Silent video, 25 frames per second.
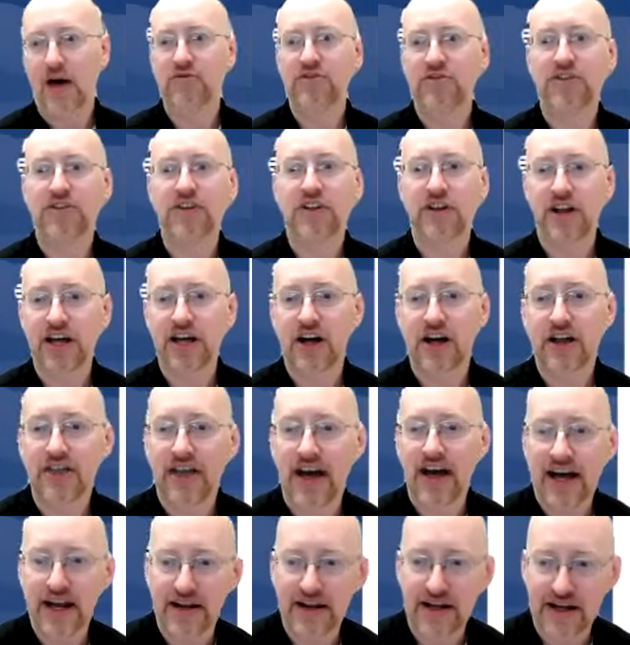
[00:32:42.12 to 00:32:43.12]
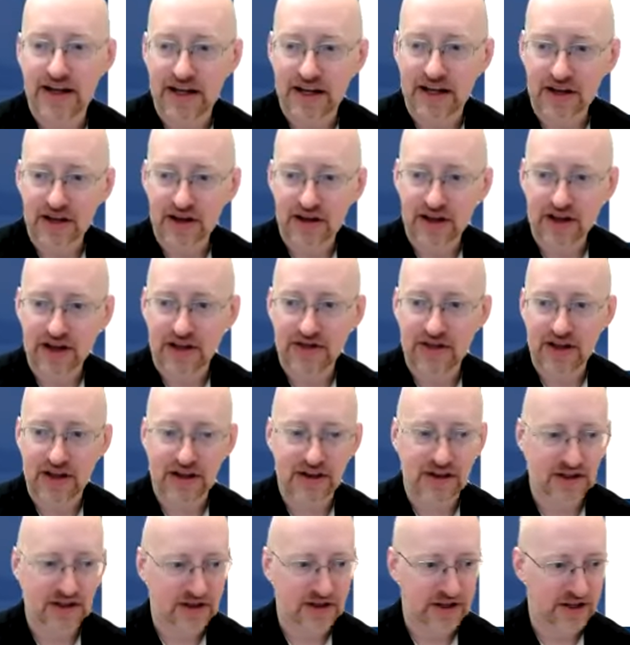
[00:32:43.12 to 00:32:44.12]
Just click on that, click on the
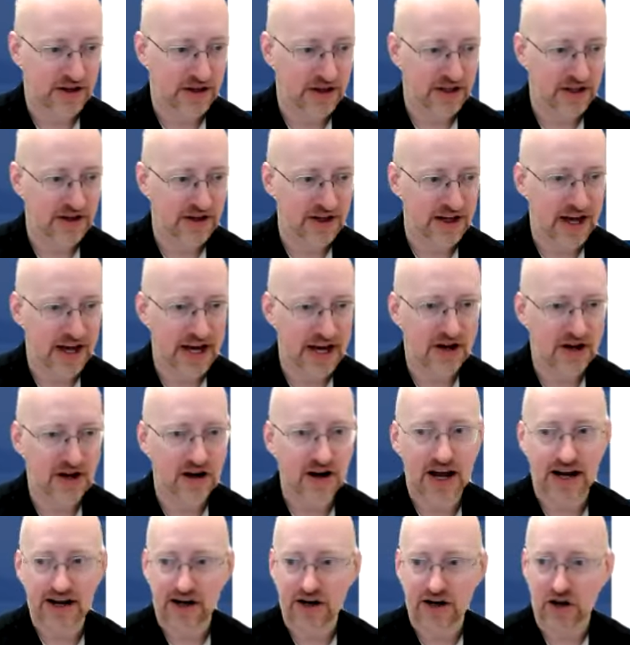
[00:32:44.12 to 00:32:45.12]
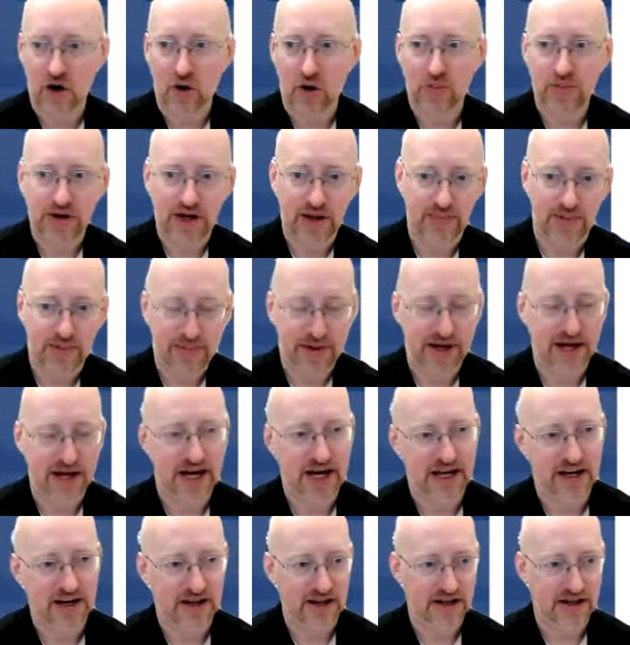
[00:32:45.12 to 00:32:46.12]
little indicator, and it'll open up a
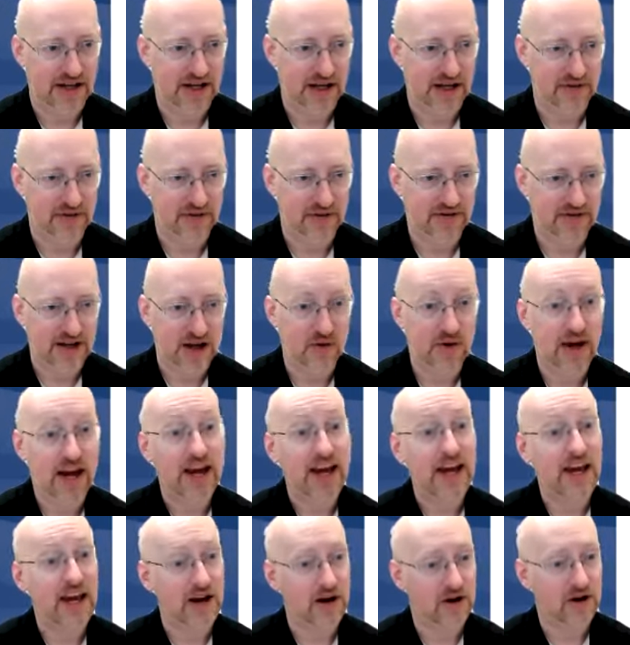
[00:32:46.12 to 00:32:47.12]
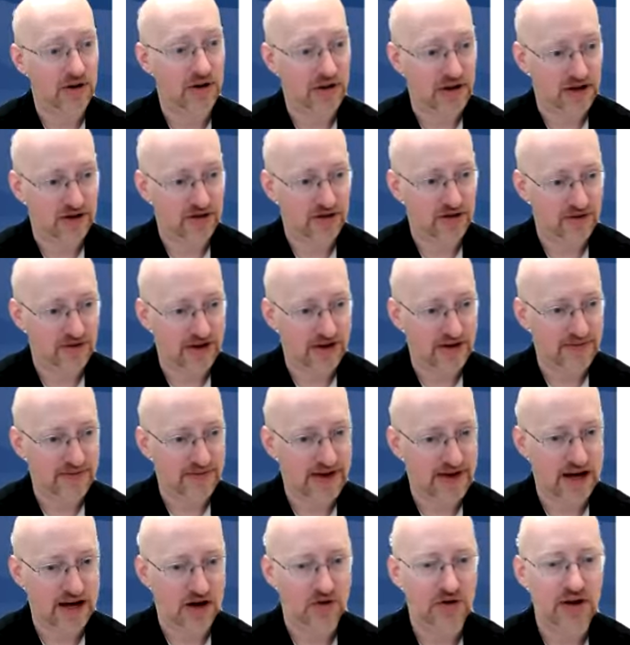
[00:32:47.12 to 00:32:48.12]
pane to say, okay, here are the issues I
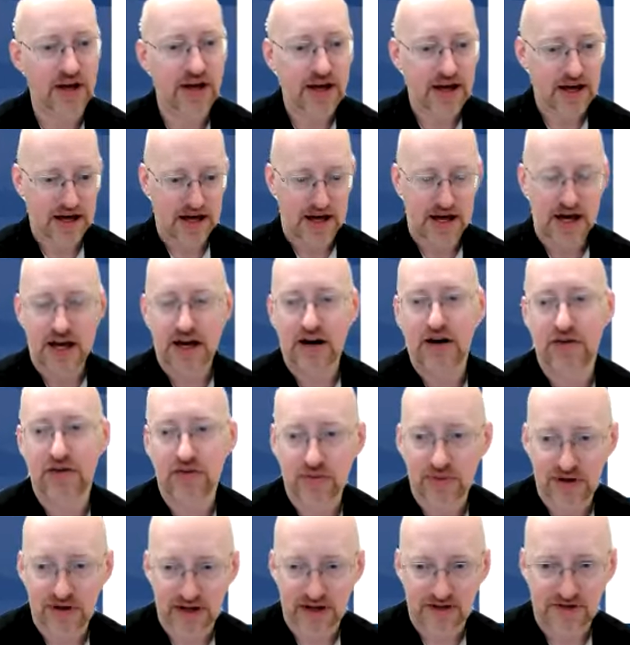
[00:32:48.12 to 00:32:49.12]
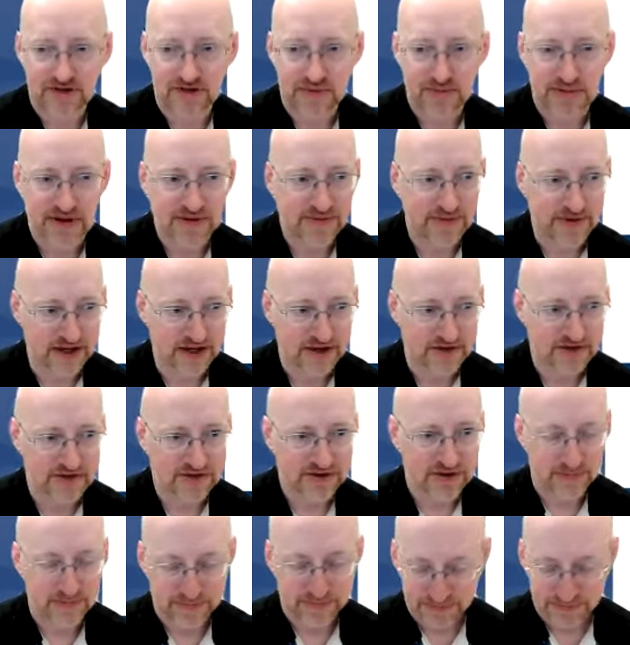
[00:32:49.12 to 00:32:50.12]
found. Here's what needs to be
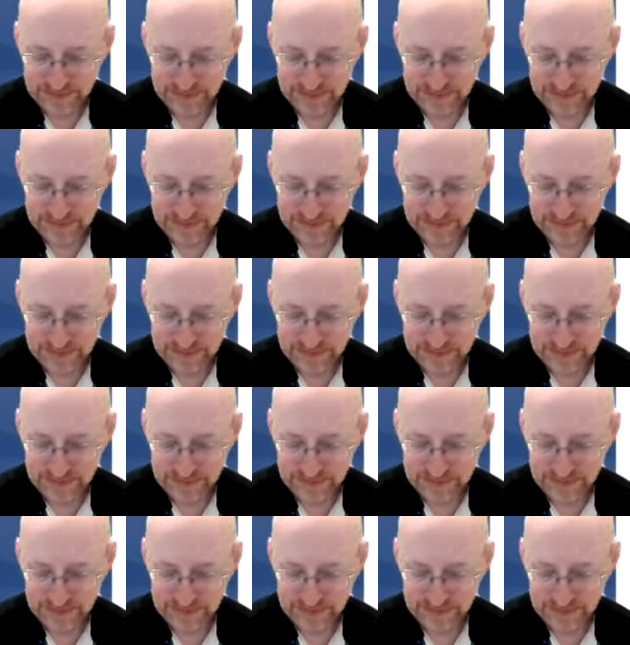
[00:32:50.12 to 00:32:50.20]
fixed.